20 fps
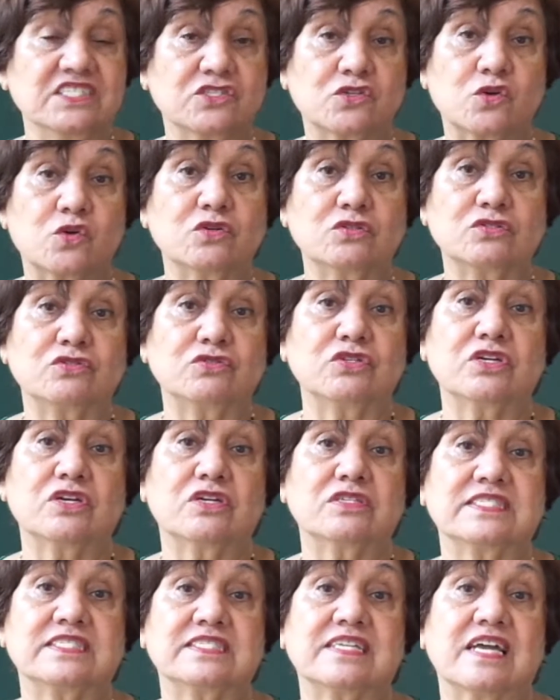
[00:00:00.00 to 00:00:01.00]
go to your
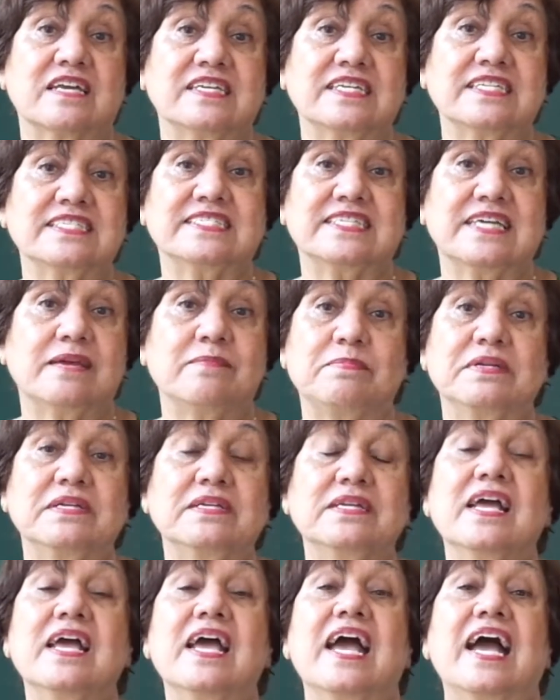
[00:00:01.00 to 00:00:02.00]
study table
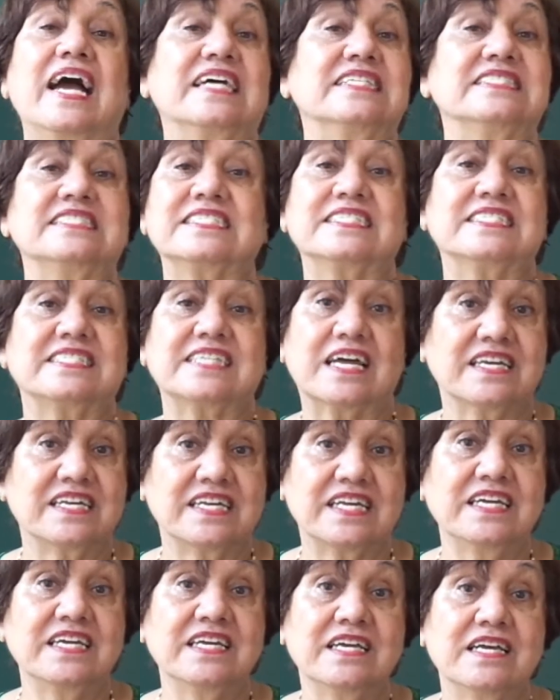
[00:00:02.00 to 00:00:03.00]
and
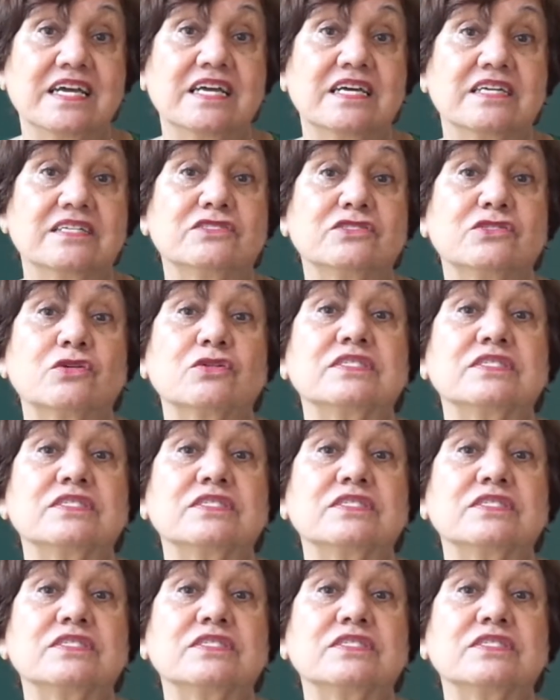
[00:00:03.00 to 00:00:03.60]
study? So,